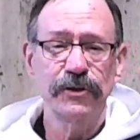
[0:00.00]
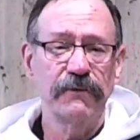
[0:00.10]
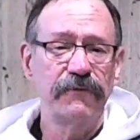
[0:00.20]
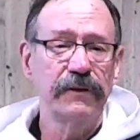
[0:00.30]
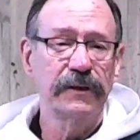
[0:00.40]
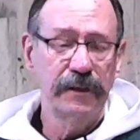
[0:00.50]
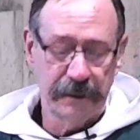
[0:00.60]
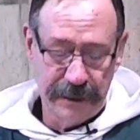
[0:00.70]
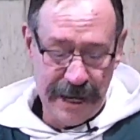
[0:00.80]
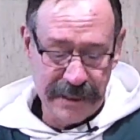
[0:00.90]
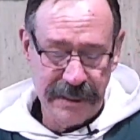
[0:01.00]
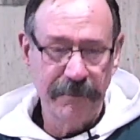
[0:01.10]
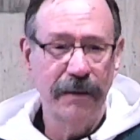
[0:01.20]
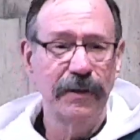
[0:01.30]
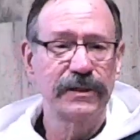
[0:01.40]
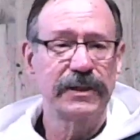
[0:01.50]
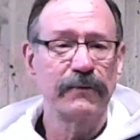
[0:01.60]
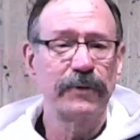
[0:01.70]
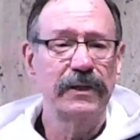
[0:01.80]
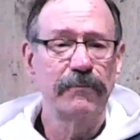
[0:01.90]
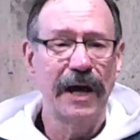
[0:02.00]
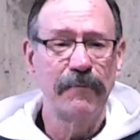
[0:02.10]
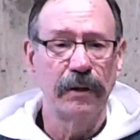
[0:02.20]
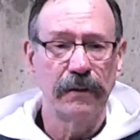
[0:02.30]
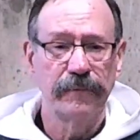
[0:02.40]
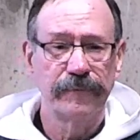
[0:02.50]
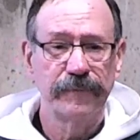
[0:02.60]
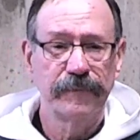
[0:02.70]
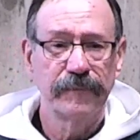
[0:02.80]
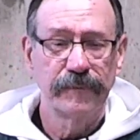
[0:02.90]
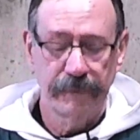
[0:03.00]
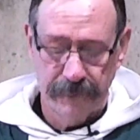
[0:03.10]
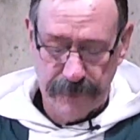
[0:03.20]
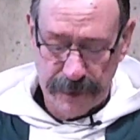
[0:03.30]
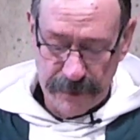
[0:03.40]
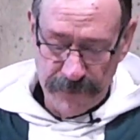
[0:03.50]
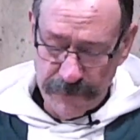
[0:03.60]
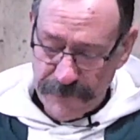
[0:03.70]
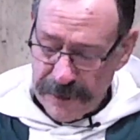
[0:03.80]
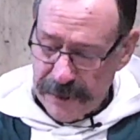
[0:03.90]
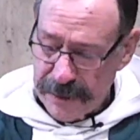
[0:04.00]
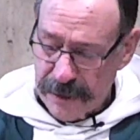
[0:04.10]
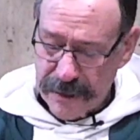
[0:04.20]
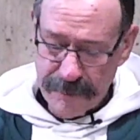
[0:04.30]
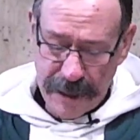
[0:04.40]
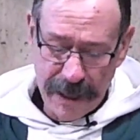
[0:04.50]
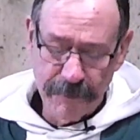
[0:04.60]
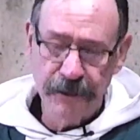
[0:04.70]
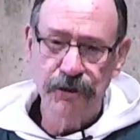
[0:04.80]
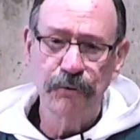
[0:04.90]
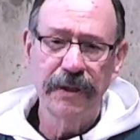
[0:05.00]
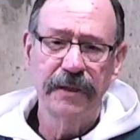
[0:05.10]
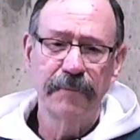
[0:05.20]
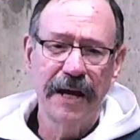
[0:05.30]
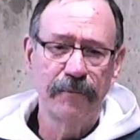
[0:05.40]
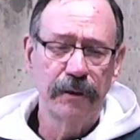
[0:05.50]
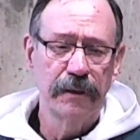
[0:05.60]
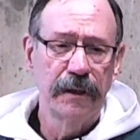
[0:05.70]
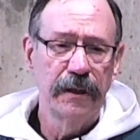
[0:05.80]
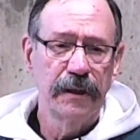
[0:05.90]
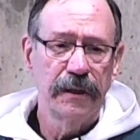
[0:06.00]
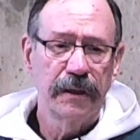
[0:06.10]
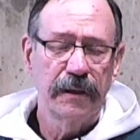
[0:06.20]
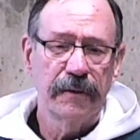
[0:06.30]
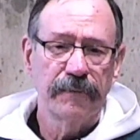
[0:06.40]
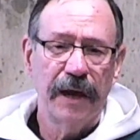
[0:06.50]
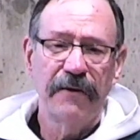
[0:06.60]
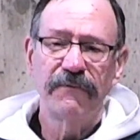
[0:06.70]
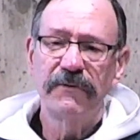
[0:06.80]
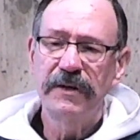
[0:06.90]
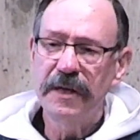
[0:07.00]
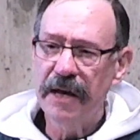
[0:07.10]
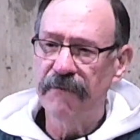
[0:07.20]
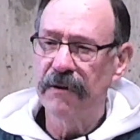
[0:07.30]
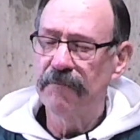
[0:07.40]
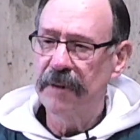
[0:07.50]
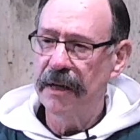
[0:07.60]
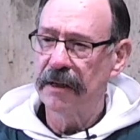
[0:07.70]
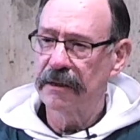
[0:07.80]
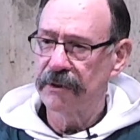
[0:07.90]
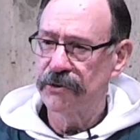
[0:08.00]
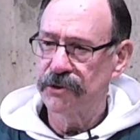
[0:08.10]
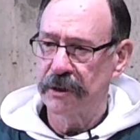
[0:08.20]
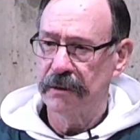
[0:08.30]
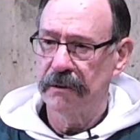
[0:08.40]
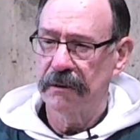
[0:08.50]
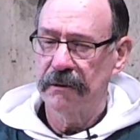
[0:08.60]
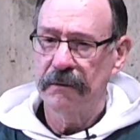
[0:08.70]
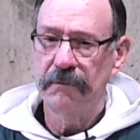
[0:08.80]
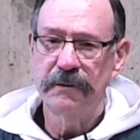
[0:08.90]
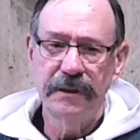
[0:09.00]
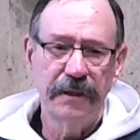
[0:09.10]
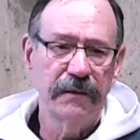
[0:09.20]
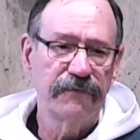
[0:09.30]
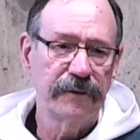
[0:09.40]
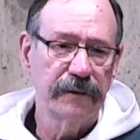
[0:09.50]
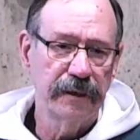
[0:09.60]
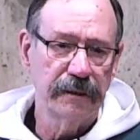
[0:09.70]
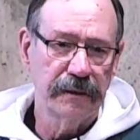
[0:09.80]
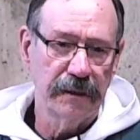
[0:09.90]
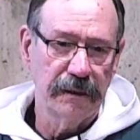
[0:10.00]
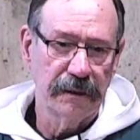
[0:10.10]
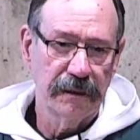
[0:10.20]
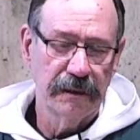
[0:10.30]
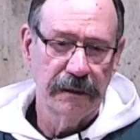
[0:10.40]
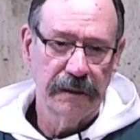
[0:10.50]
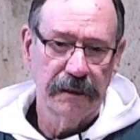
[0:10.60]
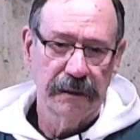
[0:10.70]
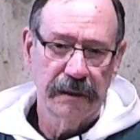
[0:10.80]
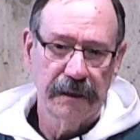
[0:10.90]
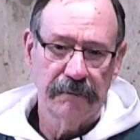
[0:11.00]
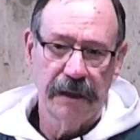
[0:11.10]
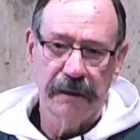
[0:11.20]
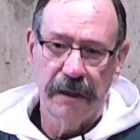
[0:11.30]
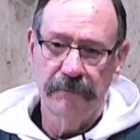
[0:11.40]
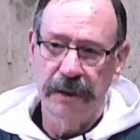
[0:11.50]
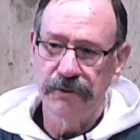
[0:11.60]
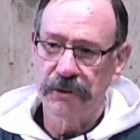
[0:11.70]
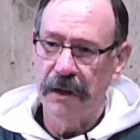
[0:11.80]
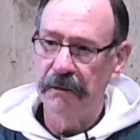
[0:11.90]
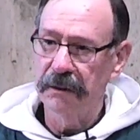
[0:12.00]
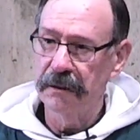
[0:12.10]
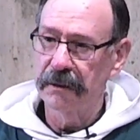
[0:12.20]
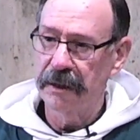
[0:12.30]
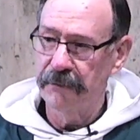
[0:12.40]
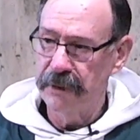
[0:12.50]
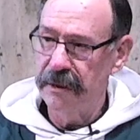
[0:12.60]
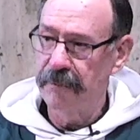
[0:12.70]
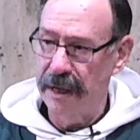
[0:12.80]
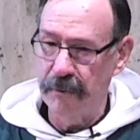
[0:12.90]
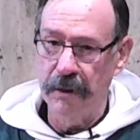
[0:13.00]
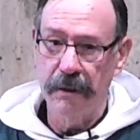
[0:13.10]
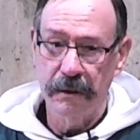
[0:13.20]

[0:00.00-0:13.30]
feel guilty, ask them how much they read the Bible. If you're feeling guilty about how much you read the Bible, I've never met a Christian who didn't feel guilty about how much or how little they read the Bible.